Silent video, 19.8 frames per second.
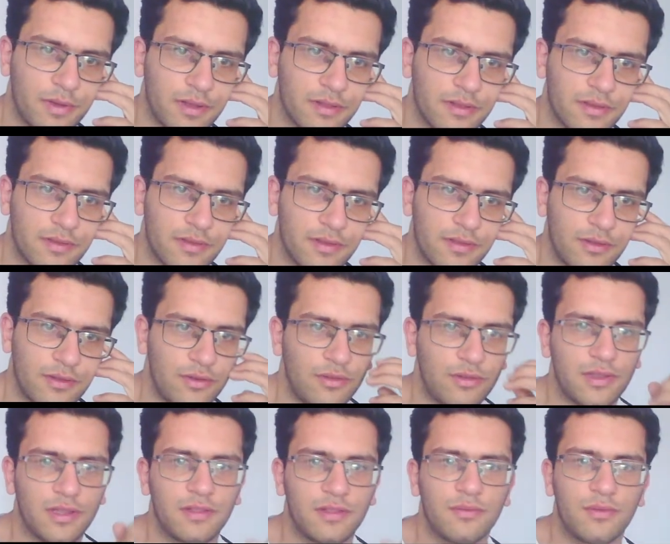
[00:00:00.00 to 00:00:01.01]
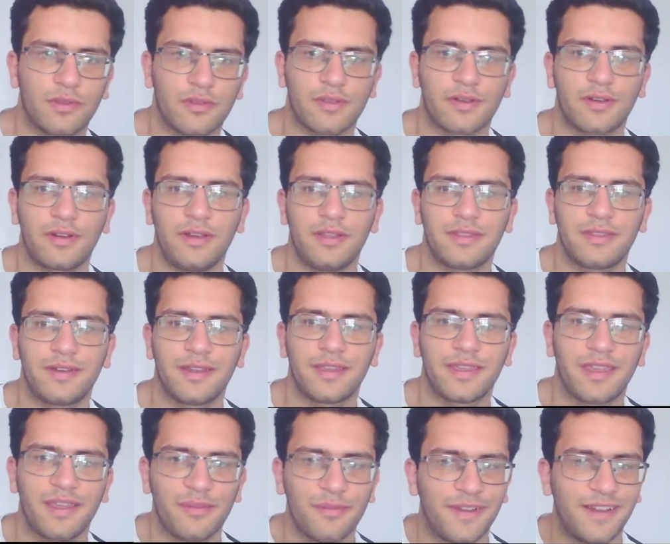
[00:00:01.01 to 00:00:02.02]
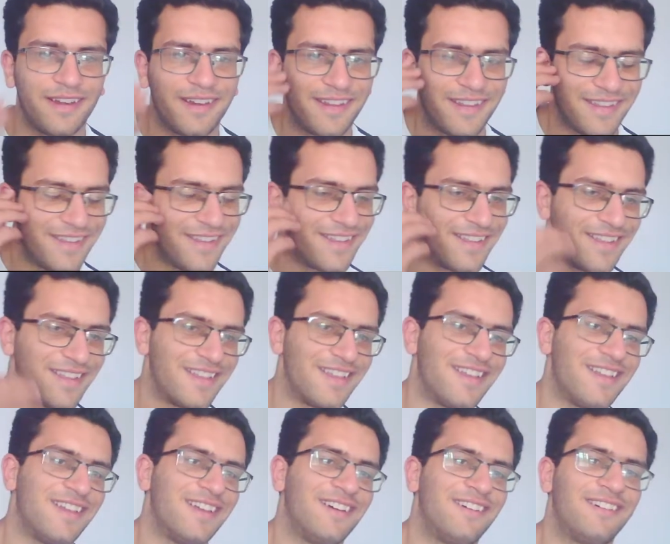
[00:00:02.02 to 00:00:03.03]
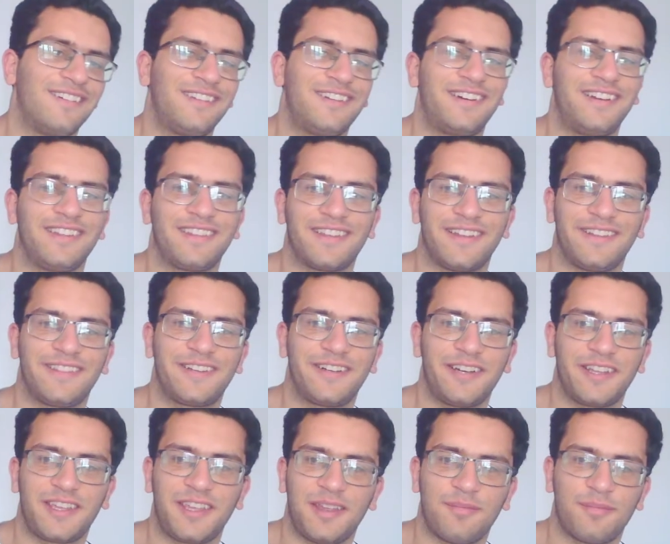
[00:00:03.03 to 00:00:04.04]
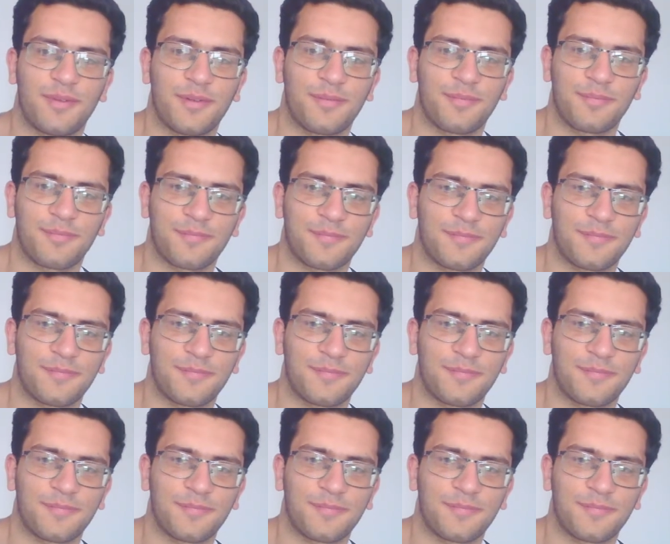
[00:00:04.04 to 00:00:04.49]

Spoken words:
but you know, that was really tricky one. Alright, I track him.